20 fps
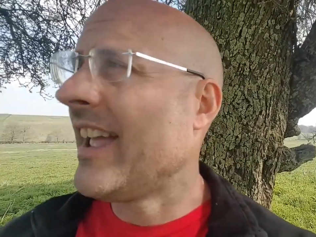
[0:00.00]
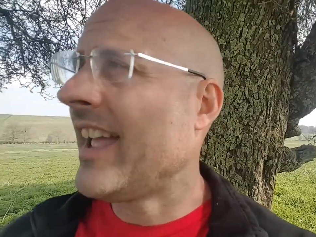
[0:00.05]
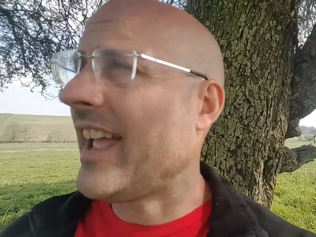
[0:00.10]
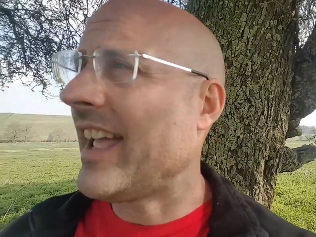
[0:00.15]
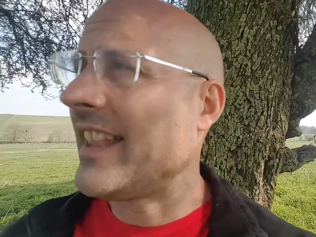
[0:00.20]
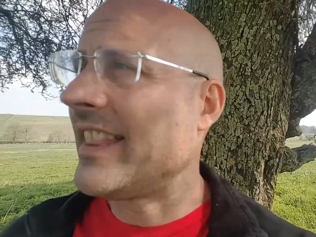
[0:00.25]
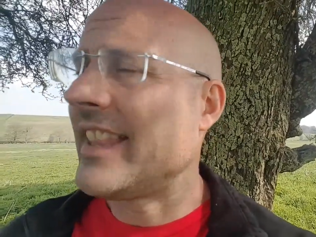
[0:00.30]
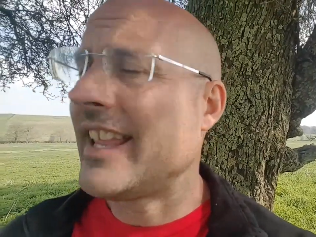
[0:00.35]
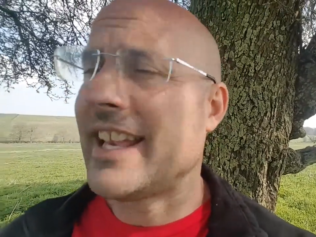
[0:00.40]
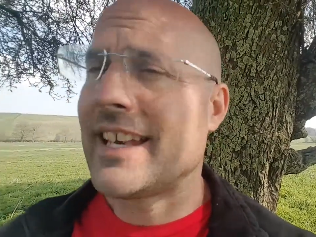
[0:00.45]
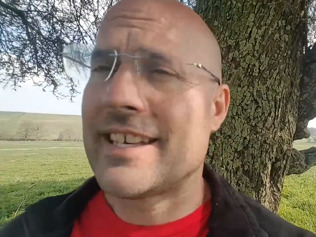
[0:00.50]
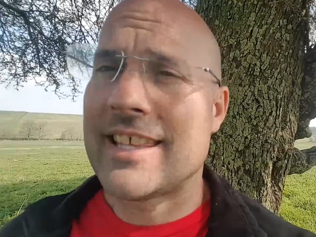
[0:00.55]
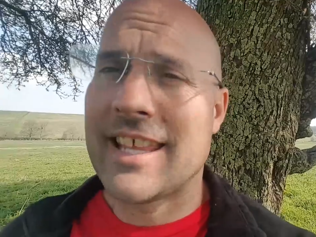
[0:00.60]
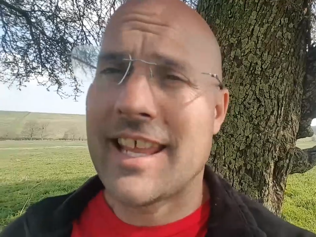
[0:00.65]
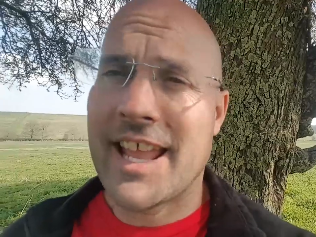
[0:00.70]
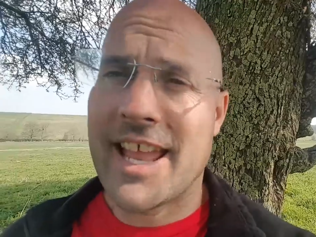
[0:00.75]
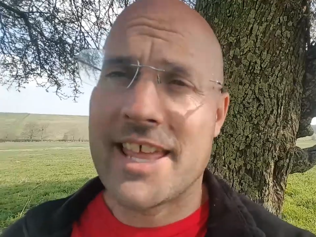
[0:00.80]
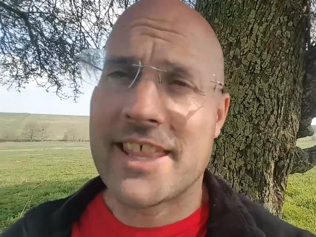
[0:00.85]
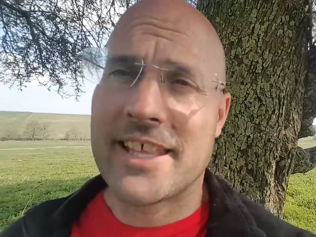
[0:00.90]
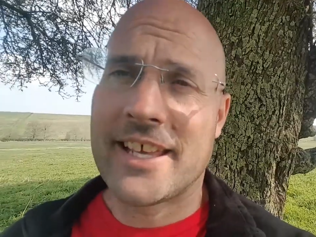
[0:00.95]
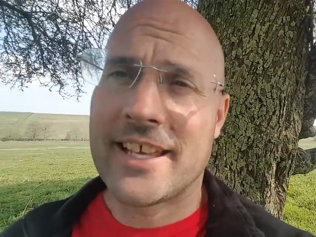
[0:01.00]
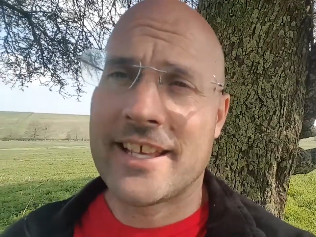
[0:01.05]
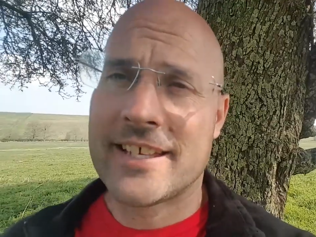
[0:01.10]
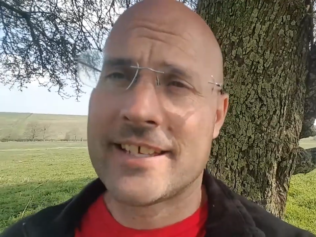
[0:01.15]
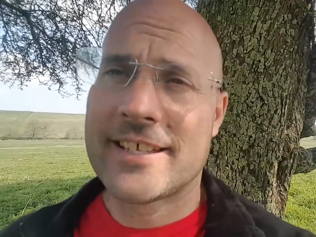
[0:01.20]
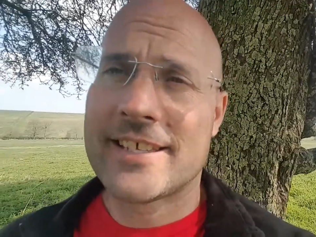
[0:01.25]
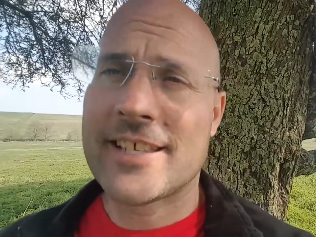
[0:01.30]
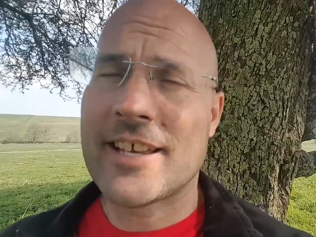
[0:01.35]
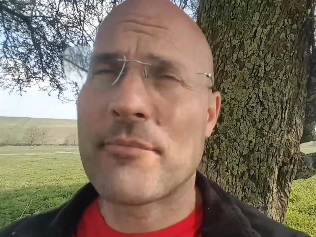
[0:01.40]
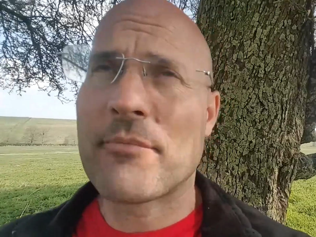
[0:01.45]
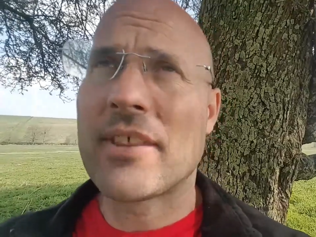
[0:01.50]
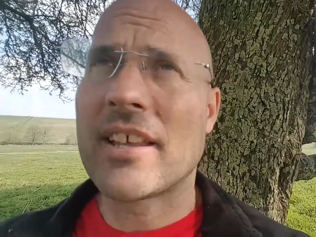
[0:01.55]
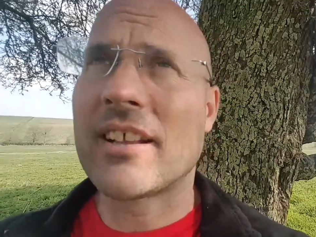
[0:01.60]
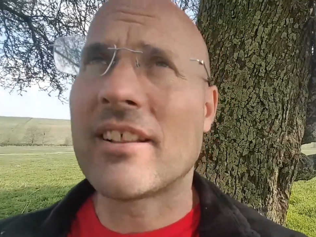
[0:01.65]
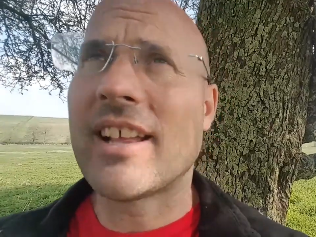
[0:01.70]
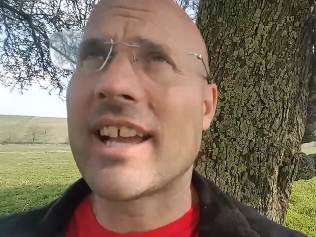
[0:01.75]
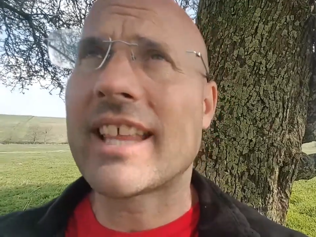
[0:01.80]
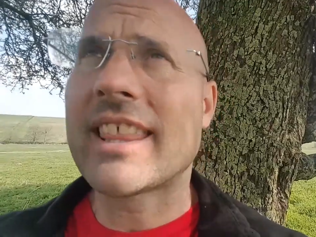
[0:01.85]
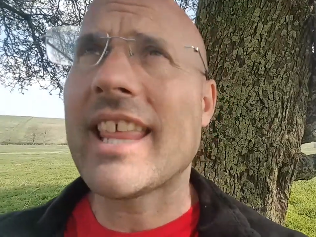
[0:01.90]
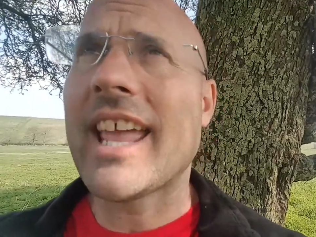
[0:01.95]
and then to the other something
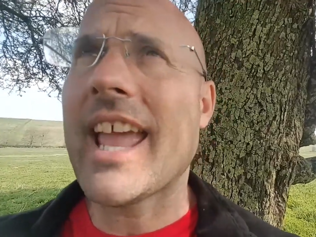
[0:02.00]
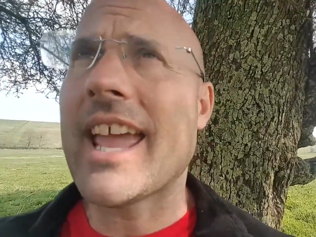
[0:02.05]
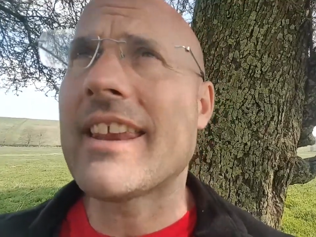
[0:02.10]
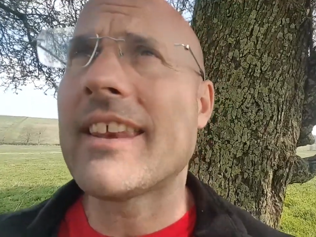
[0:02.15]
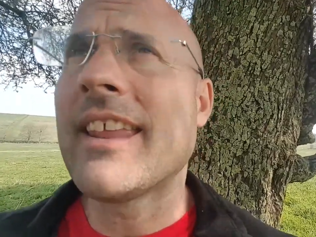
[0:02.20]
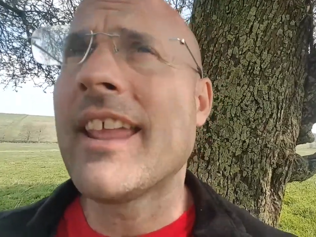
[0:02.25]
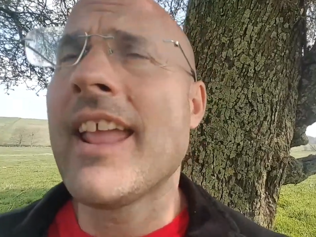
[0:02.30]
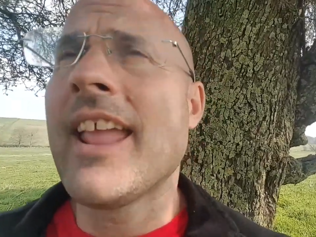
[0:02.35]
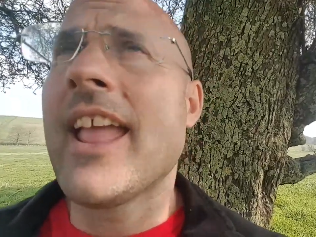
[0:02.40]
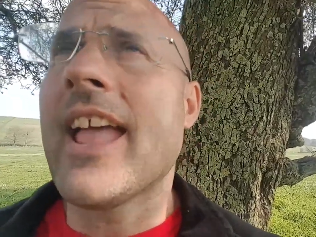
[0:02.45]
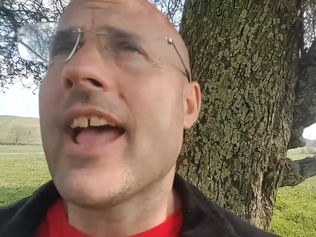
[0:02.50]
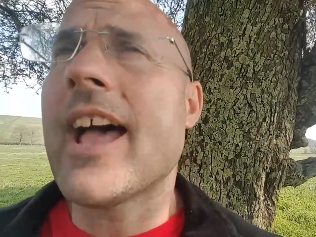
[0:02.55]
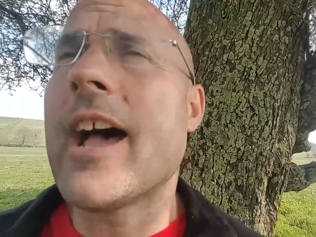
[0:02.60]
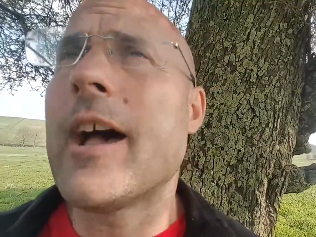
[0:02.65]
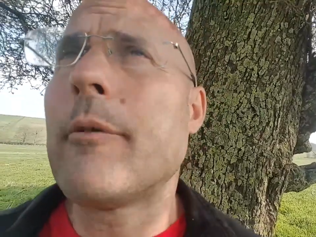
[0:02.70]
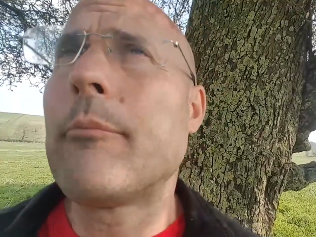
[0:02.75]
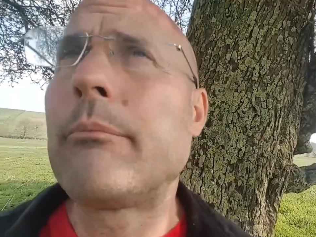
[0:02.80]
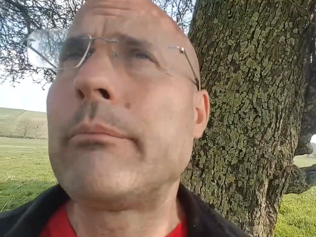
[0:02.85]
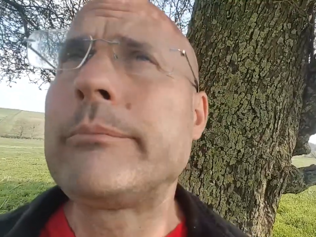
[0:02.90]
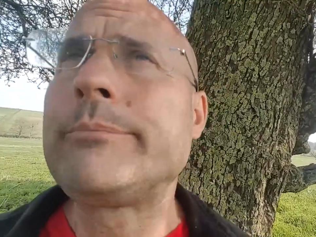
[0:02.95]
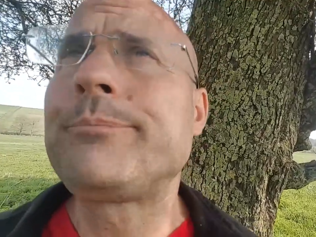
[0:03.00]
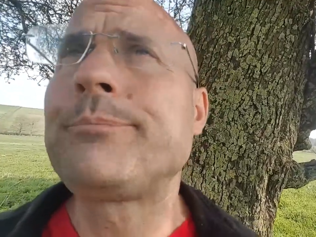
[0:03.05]
like that um,